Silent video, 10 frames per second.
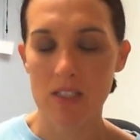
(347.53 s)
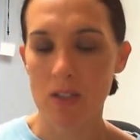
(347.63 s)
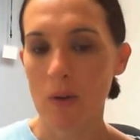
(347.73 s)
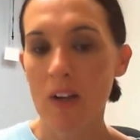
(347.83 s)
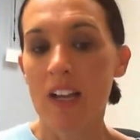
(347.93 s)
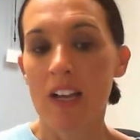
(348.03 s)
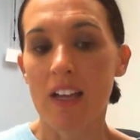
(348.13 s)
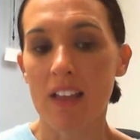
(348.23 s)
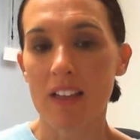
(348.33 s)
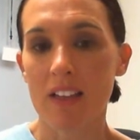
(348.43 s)
So
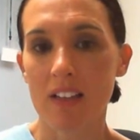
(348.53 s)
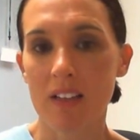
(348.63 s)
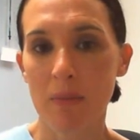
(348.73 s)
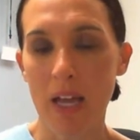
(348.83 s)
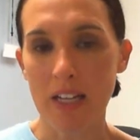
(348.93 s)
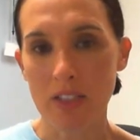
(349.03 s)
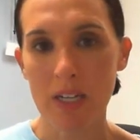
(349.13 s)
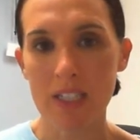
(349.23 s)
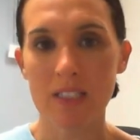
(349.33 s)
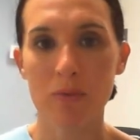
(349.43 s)

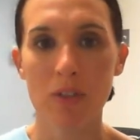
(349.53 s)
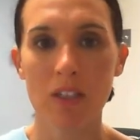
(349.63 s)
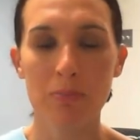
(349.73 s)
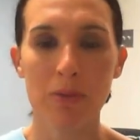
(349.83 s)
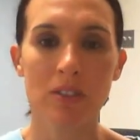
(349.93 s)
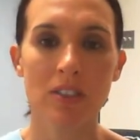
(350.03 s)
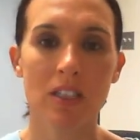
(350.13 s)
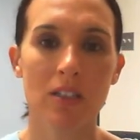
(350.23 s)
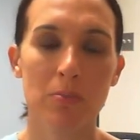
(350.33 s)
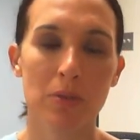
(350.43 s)
enterprising really pulls
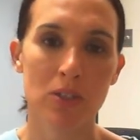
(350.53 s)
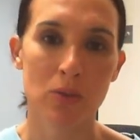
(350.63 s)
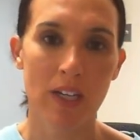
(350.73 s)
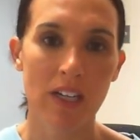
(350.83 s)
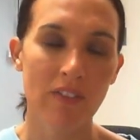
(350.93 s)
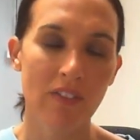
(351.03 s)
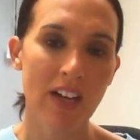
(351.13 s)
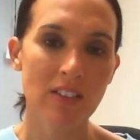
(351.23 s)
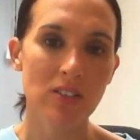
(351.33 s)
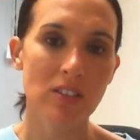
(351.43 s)
on the persuading
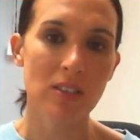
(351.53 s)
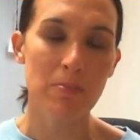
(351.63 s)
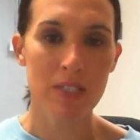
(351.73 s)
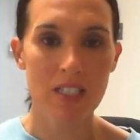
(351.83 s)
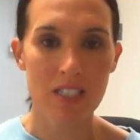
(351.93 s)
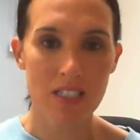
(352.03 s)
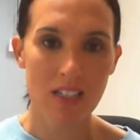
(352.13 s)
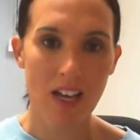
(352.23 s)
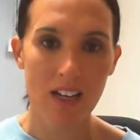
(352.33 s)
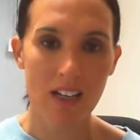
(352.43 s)
factors, the business
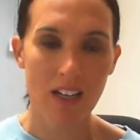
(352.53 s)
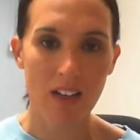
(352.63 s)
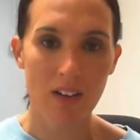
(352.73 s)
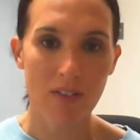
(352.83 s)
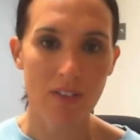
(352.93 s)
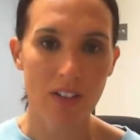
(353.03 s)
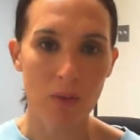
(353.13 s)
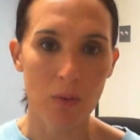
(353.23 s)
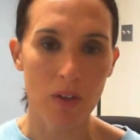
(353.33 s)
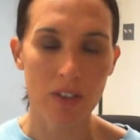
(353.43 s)
side of
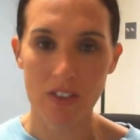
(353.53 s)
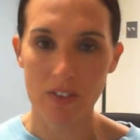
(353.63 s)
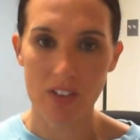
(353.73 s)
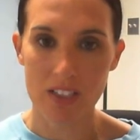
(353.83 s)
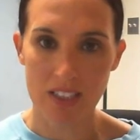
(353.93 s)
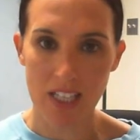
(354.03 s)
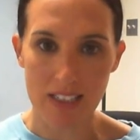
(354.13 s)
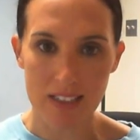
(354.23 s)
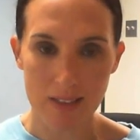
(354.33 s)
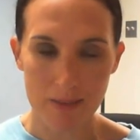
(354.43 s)
different
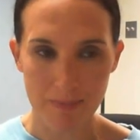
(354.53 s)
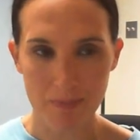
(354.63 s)
settings.